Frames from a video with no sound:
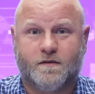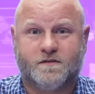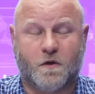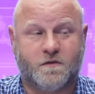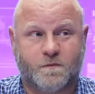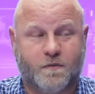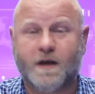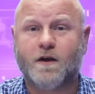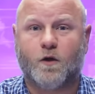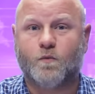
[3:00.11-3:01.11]
So
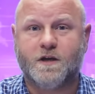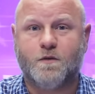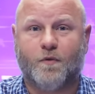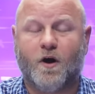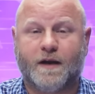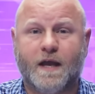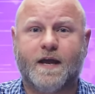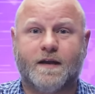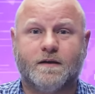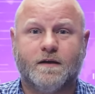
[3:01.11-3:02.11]
depending on when you bought
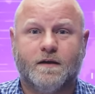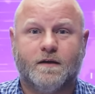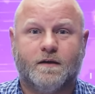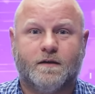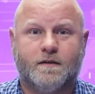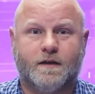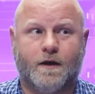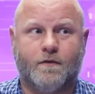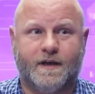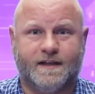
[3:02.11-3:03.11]
in, you
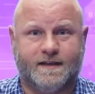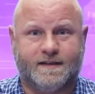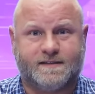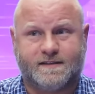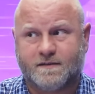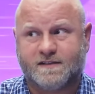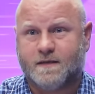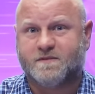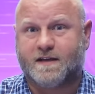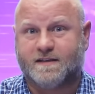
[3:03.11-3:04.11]
know, it still
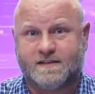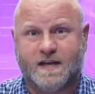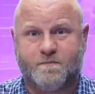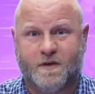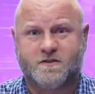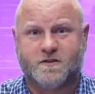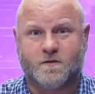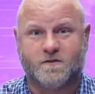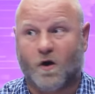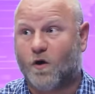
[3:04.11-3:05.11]
seems like the state
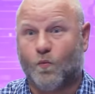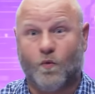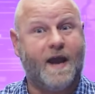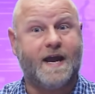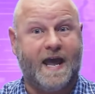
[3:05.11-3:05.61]
pensioners are way